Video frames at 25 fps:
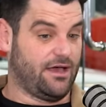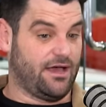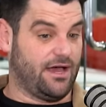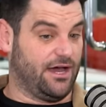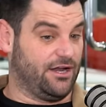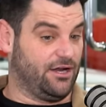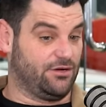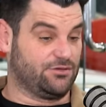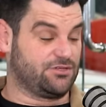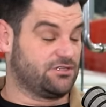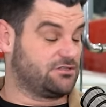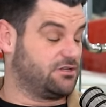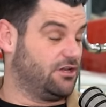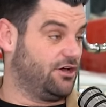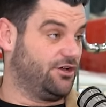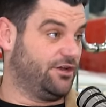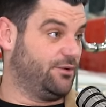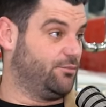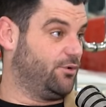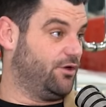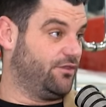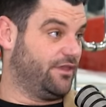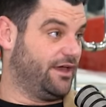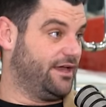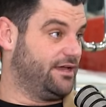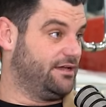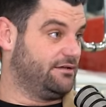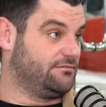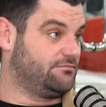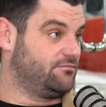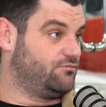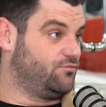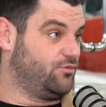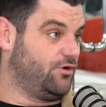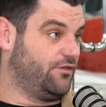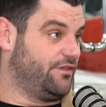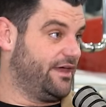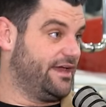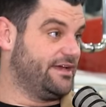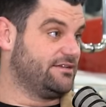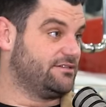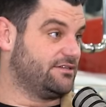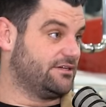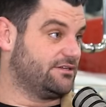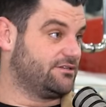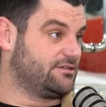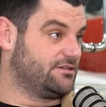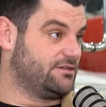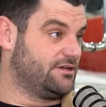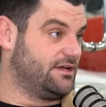And I was just learning what they
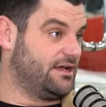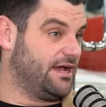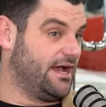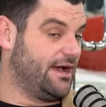did.